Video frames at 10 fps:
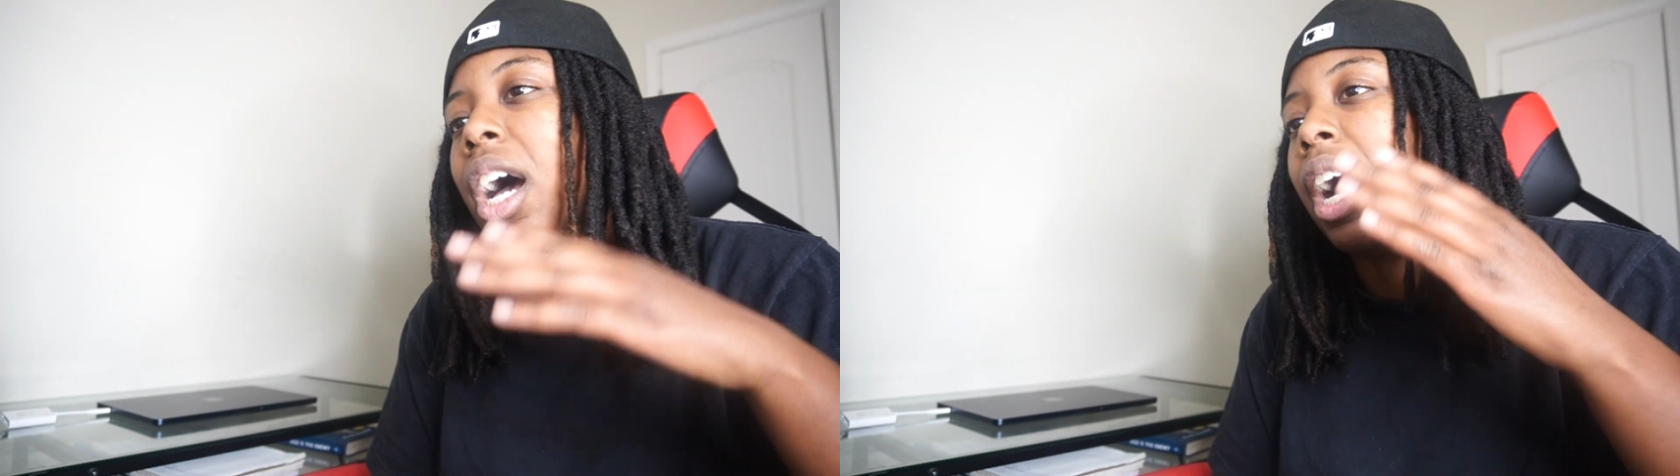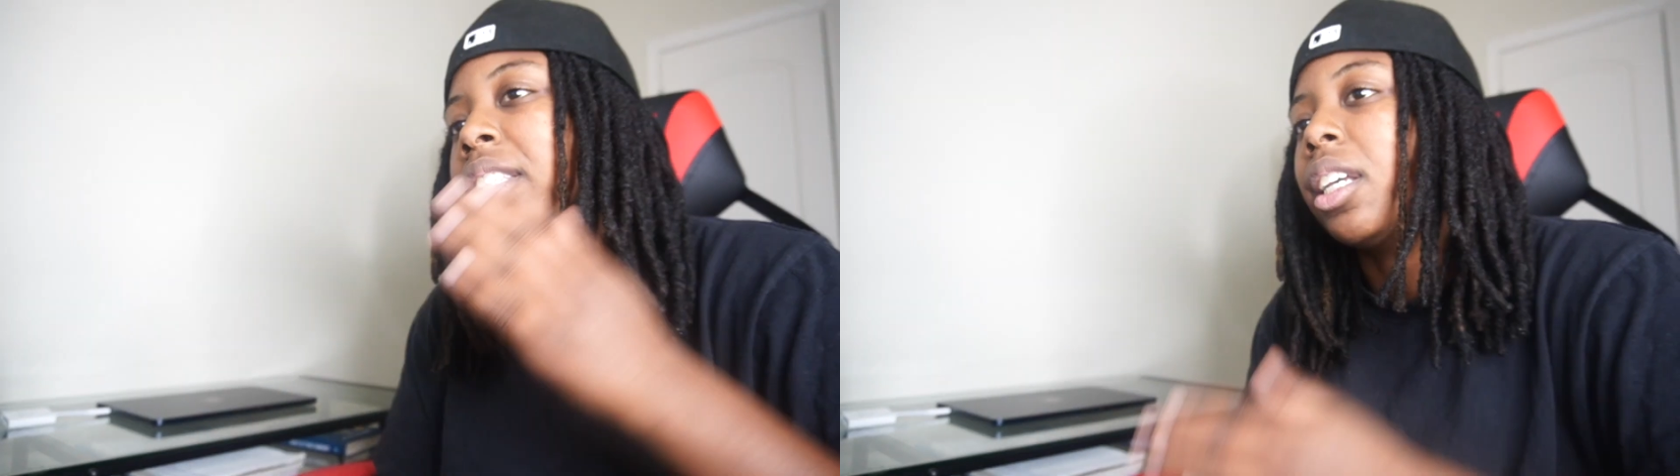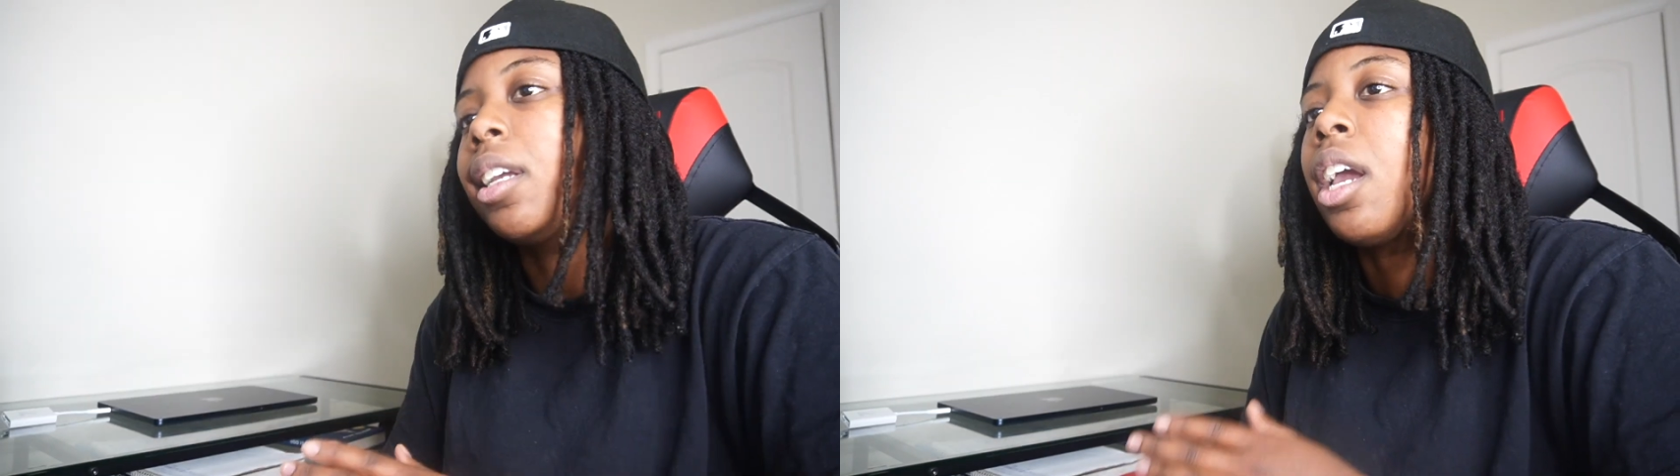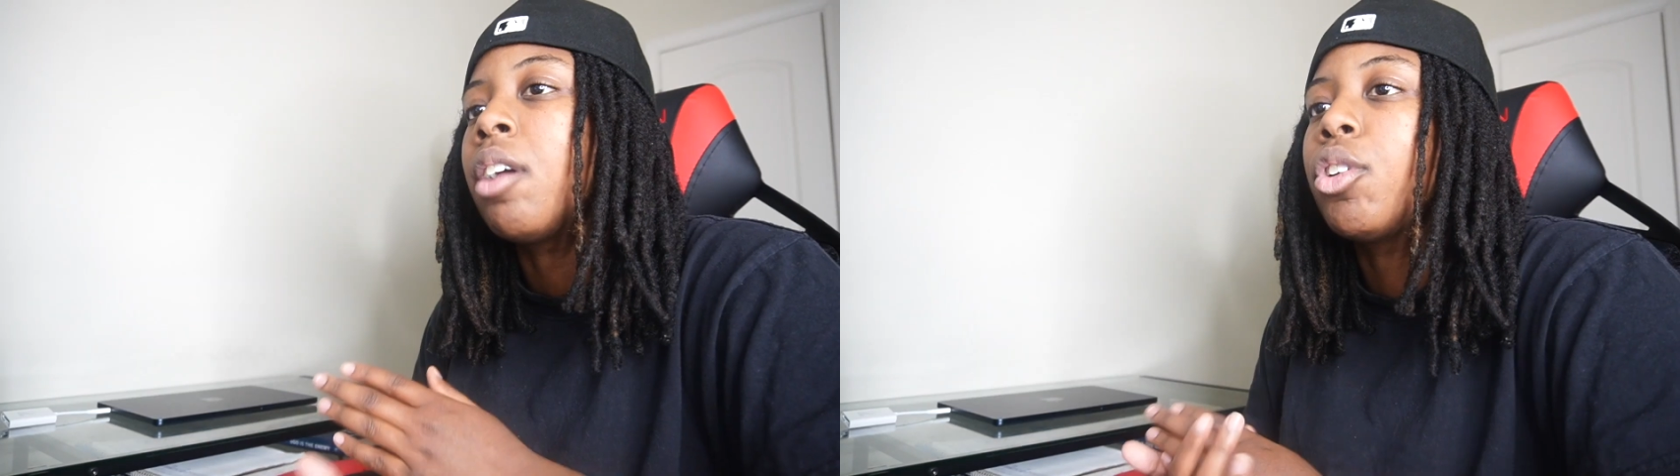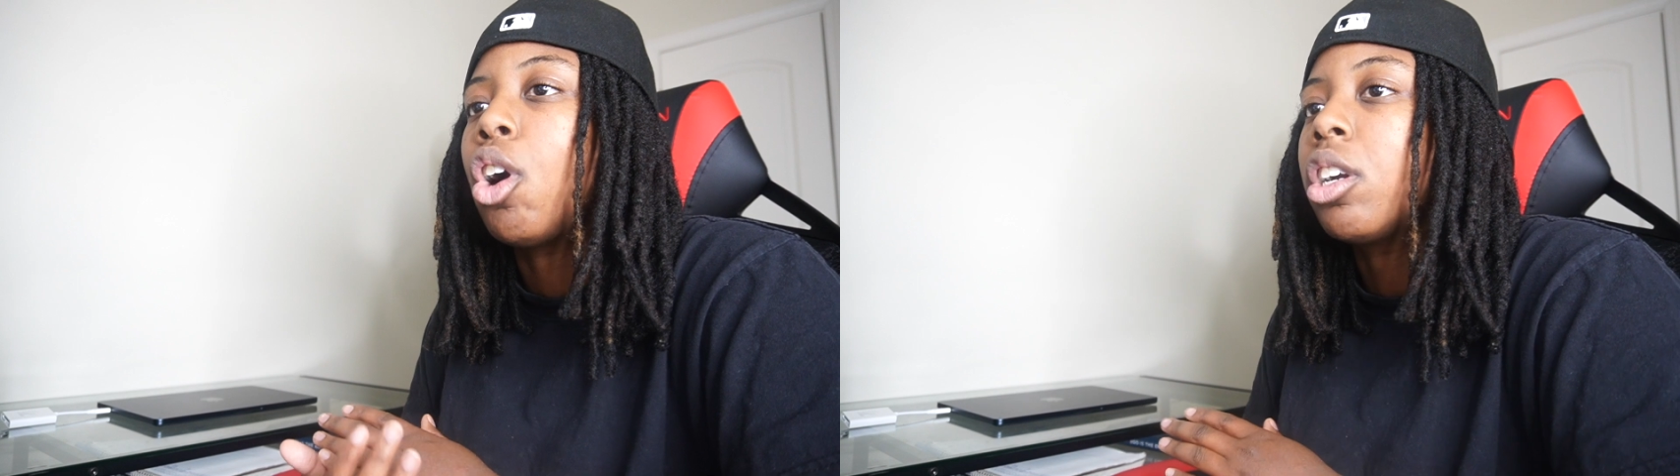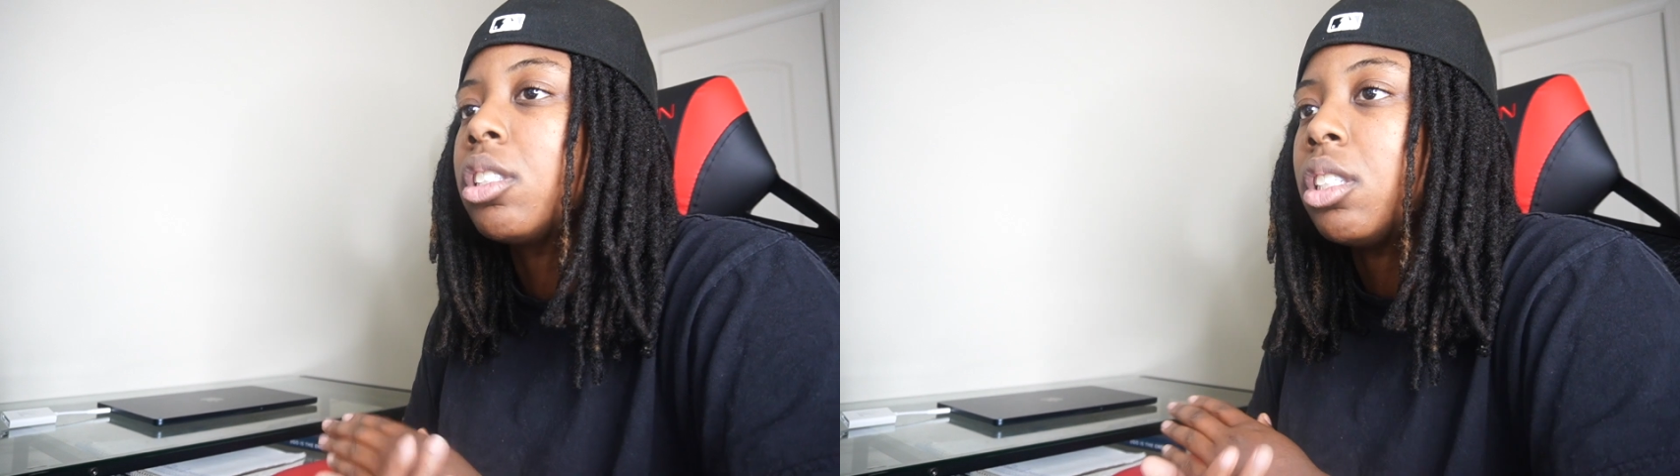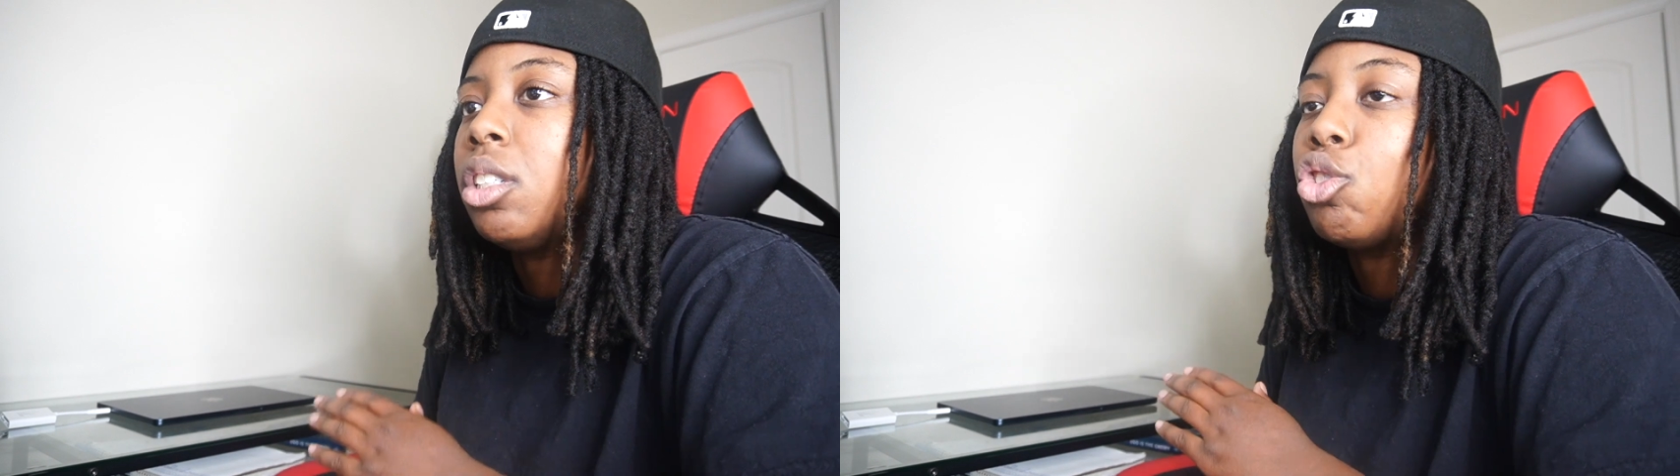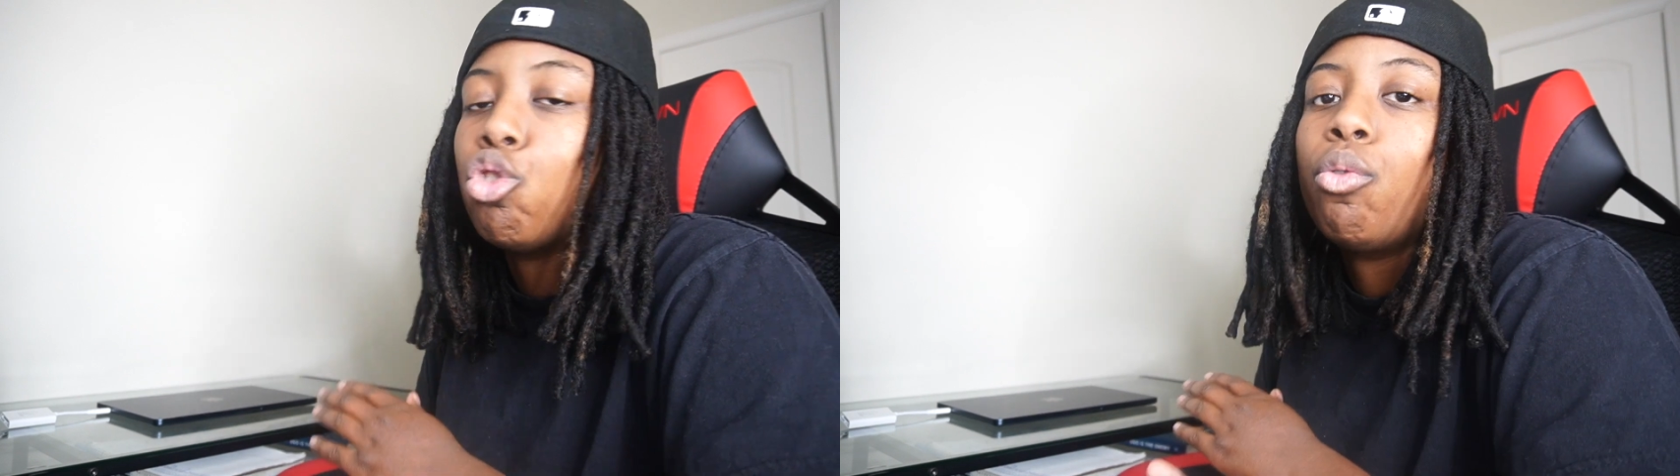I think every artist
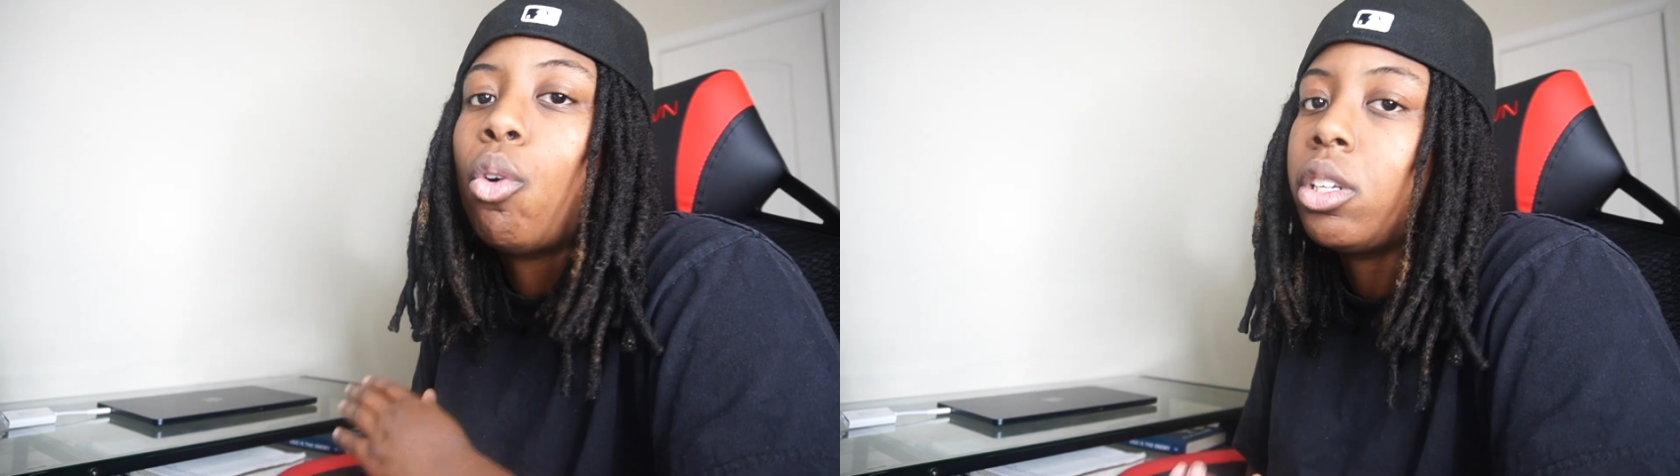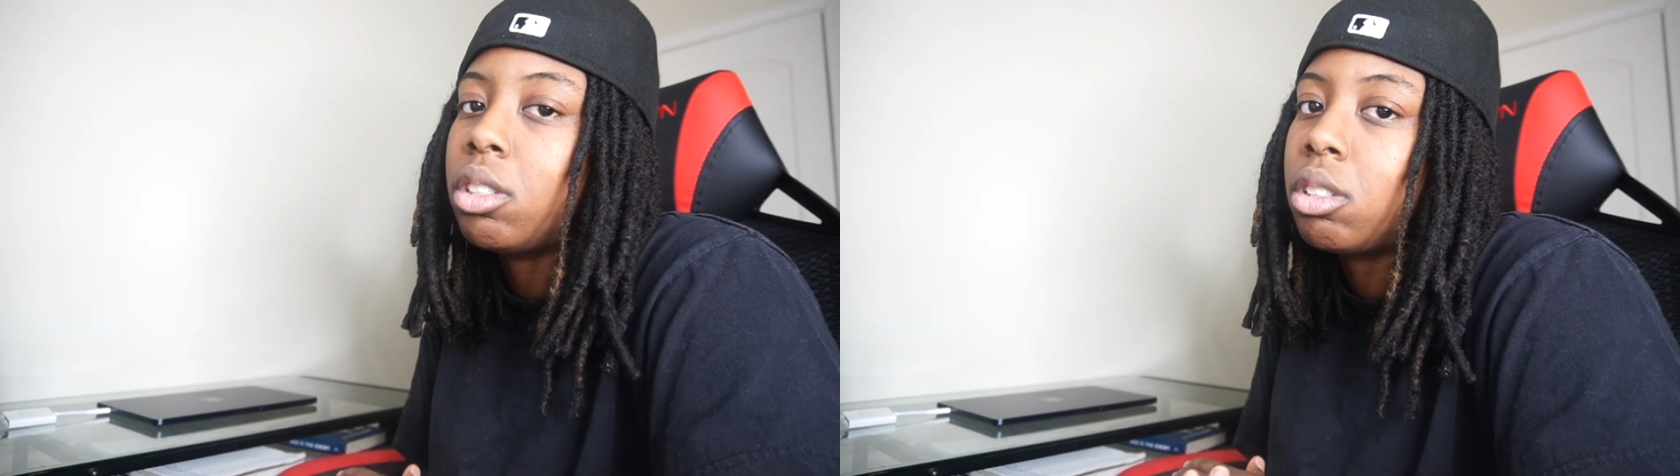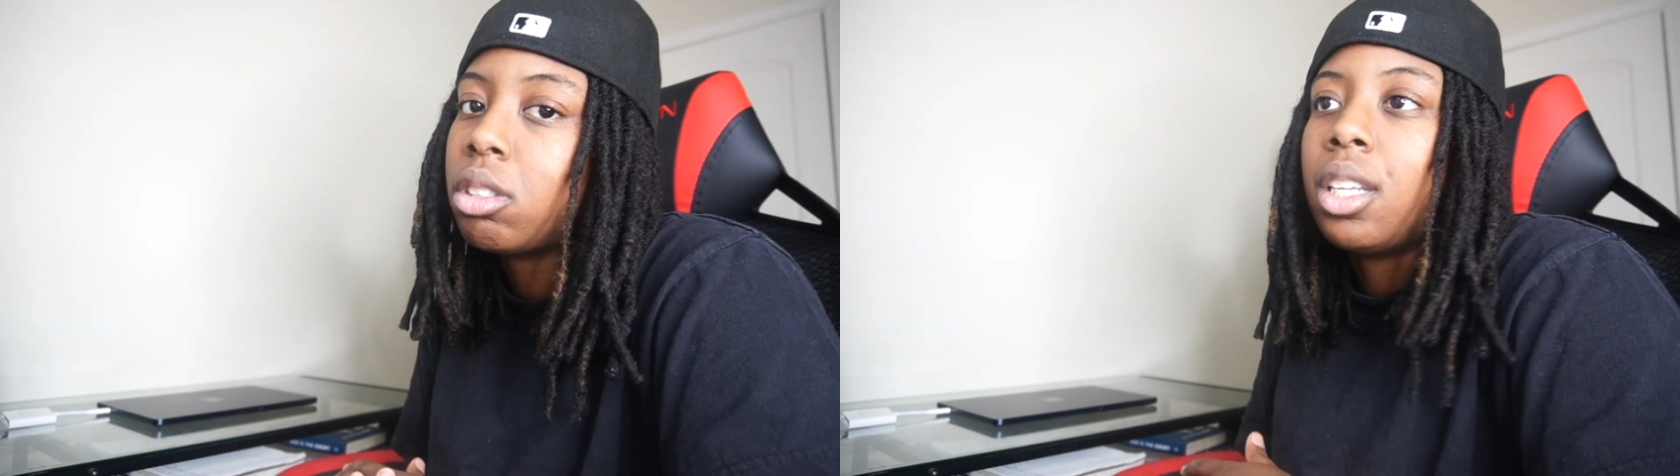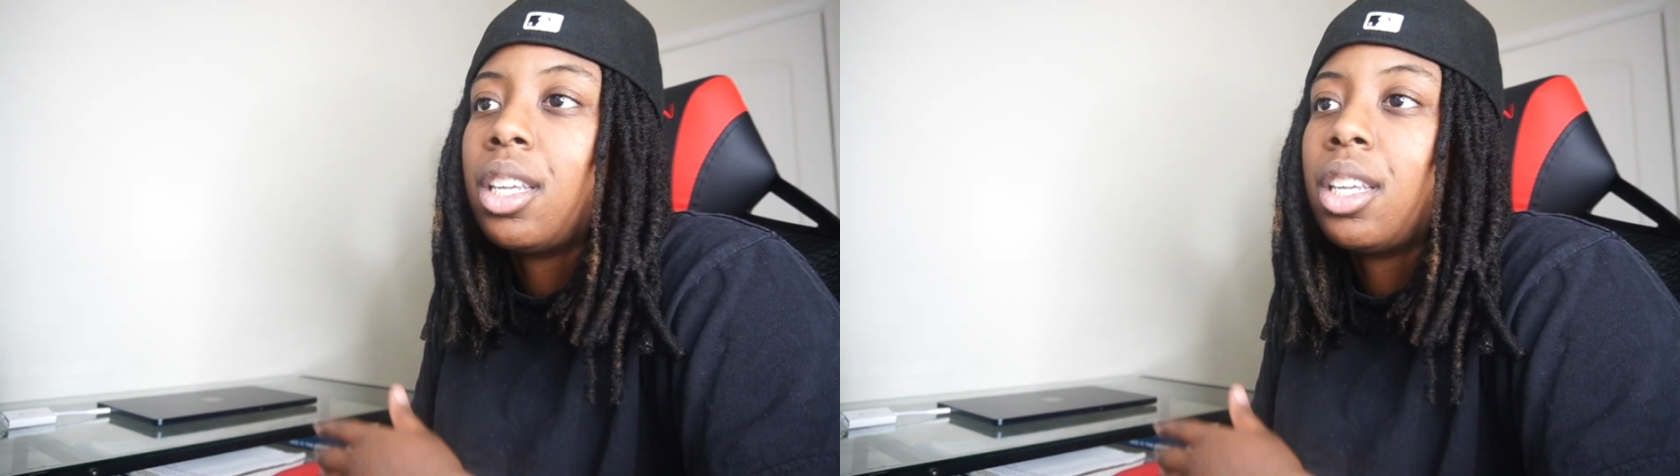need two voices.